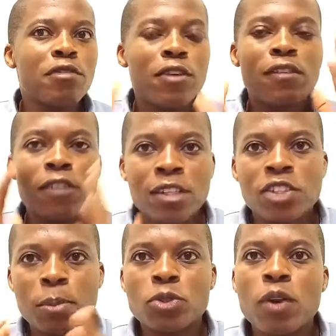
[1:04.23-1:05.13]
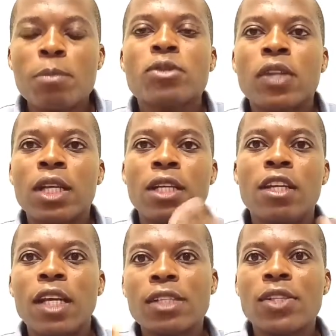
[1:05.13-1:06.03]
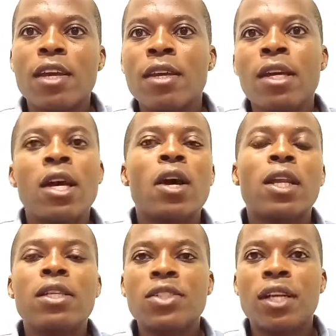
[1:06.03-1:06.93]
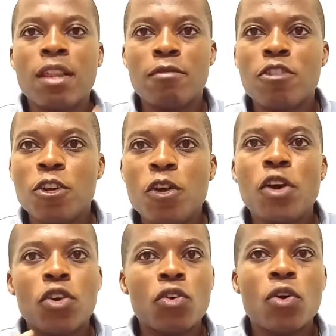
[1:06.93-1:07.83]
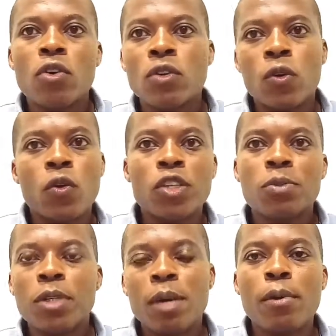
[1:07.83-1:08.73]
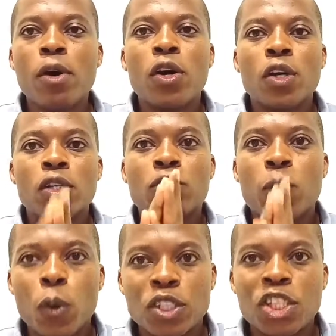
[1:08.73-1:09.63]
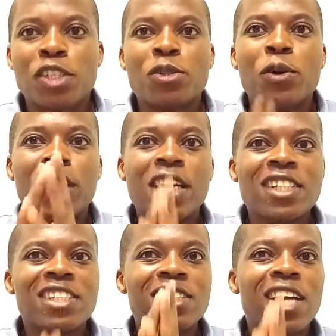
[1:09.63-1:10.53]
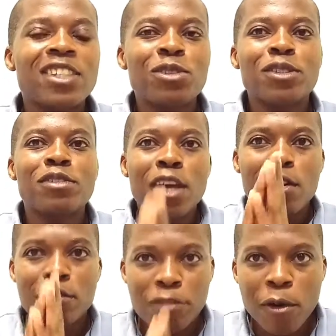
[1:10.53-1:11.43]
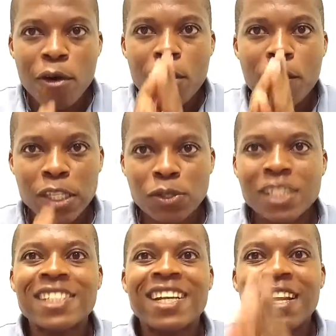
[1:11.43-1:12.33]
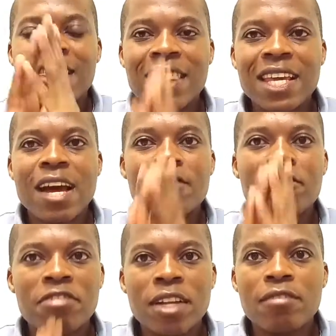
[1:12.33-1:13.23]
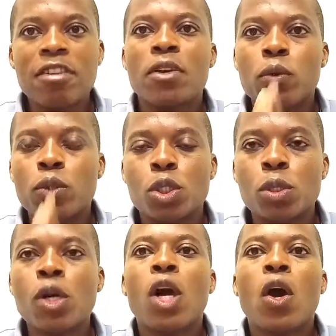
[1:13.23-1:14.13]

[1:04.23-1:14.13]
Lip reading: if you haven't subscribed, so that in case I release another video, you'll always be able to watch. So let us discuss those 4 reasons that I think are very crucial